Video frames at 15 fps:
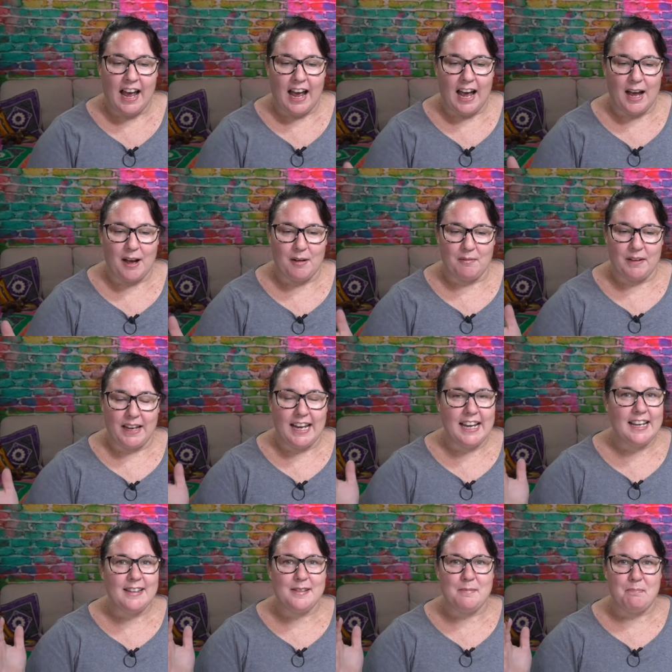Um, it
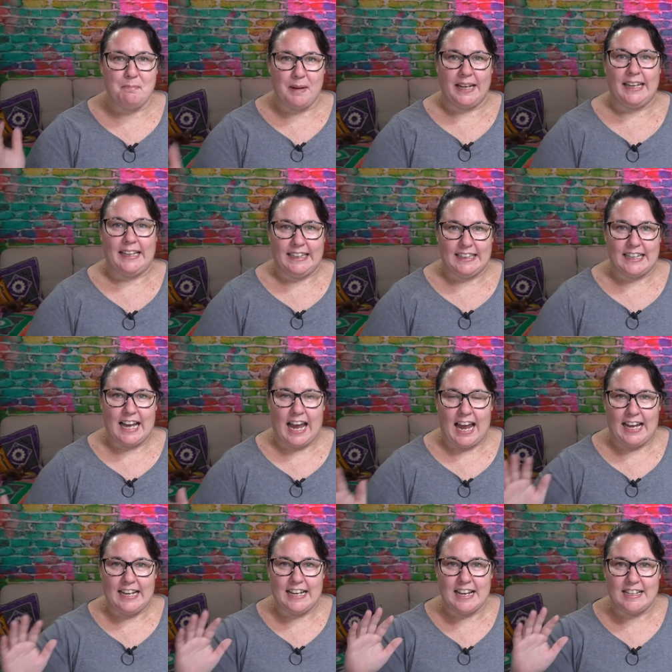has been
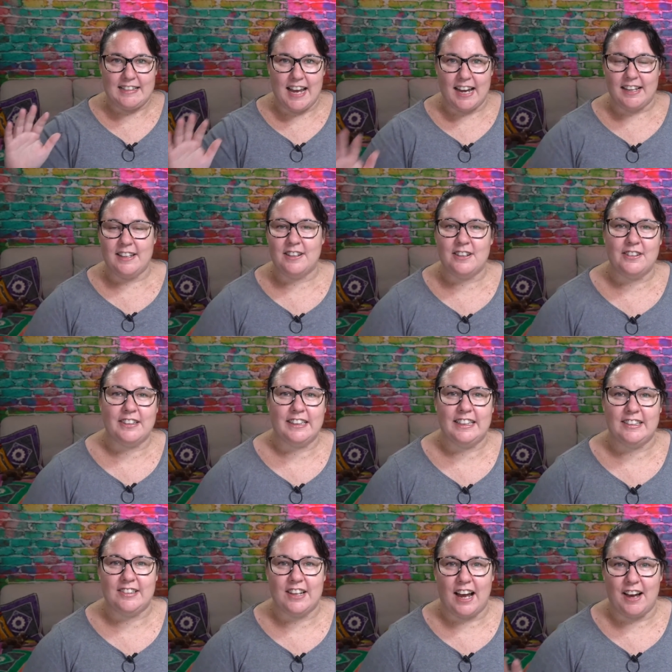a technical
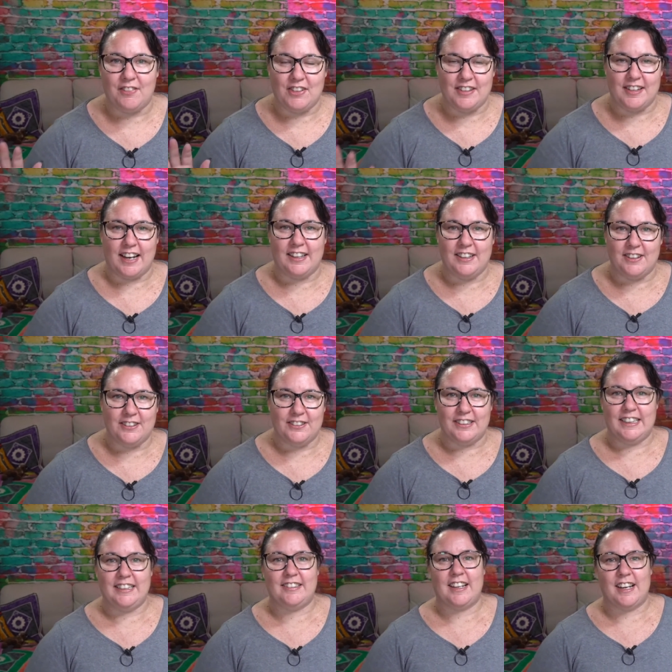glitch after technical
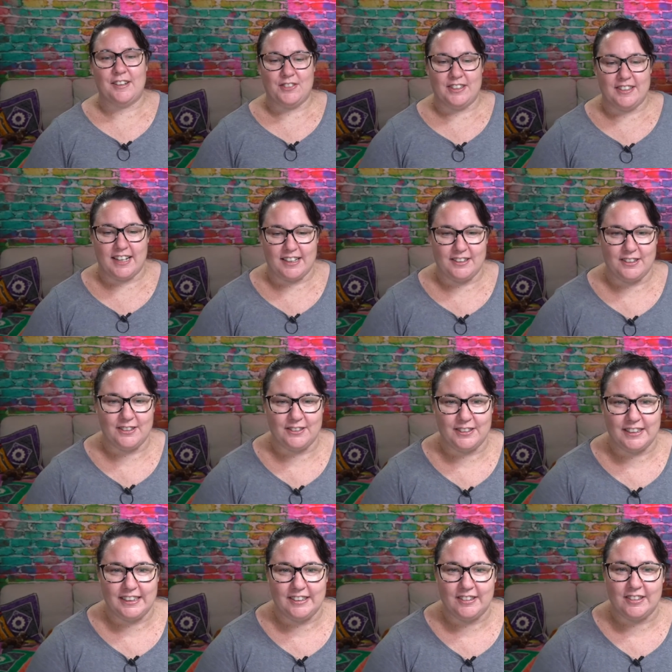glitch after technical
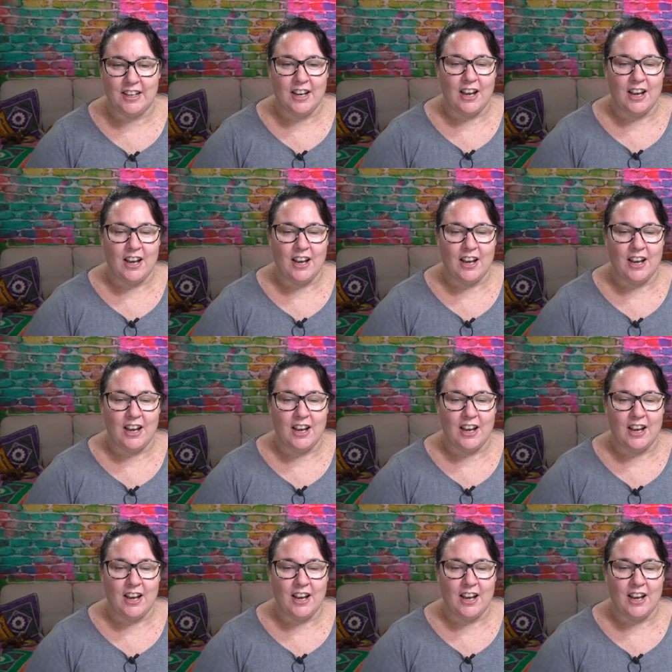glitch.